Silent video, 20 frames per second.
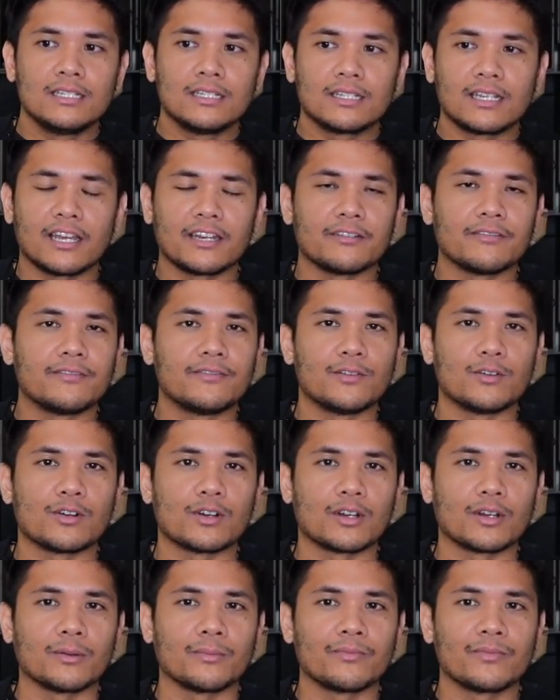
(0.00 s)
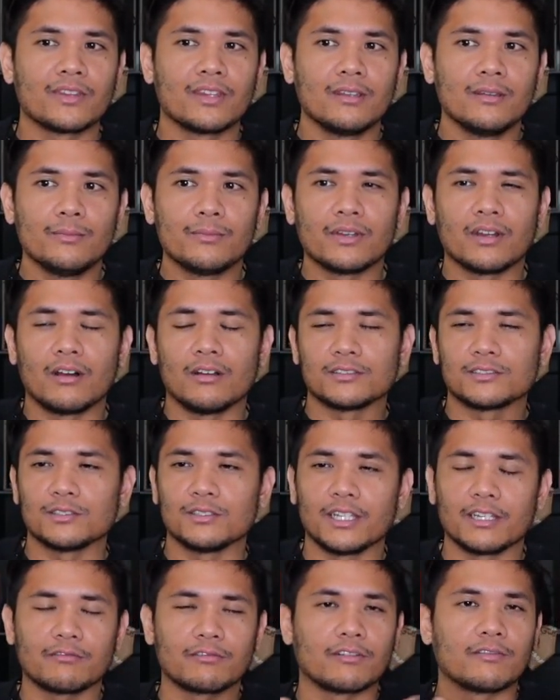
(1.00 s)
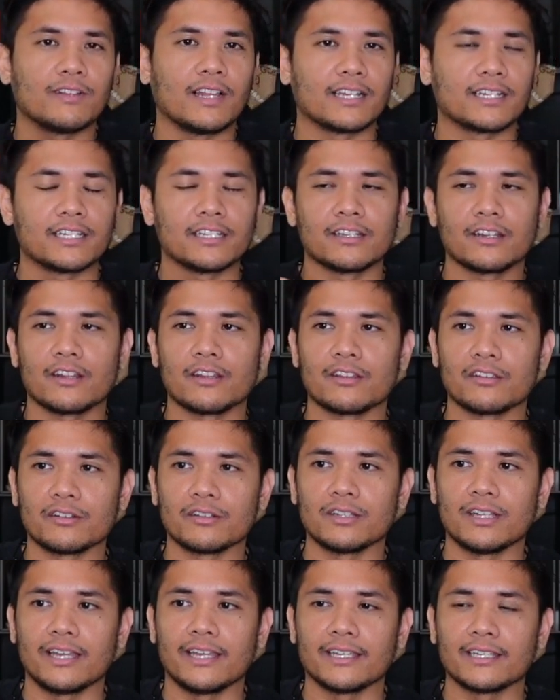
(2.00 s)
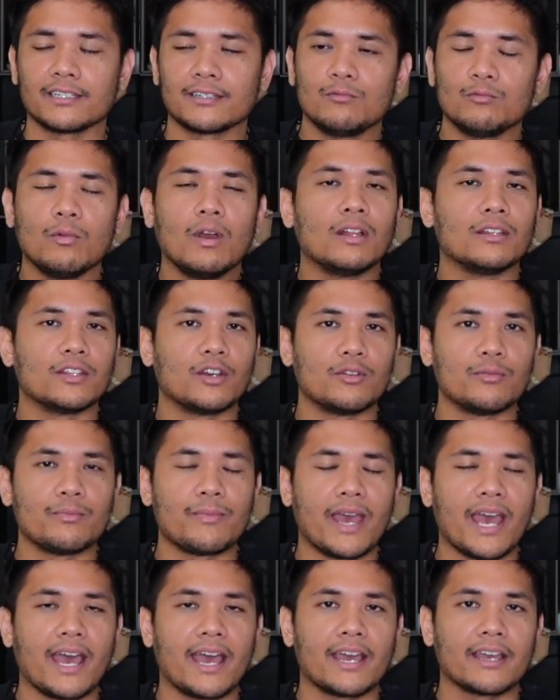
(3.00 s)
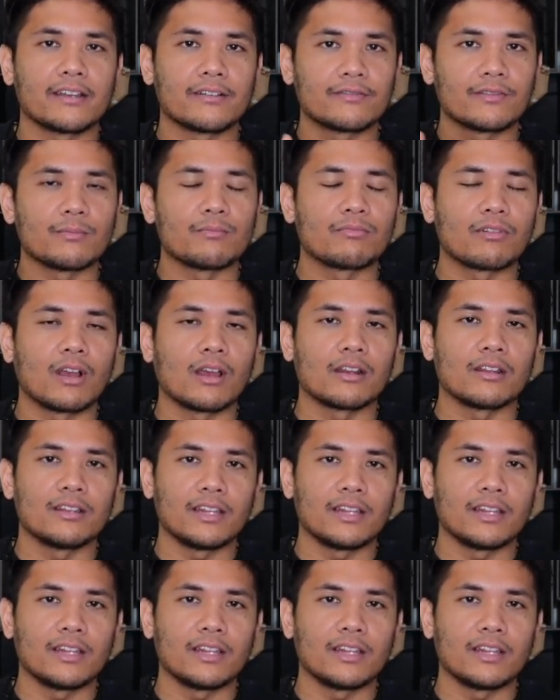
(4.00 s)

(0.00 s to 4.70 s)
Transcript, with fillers: kind of form, but also like reflecting another like well-known bag from Prada,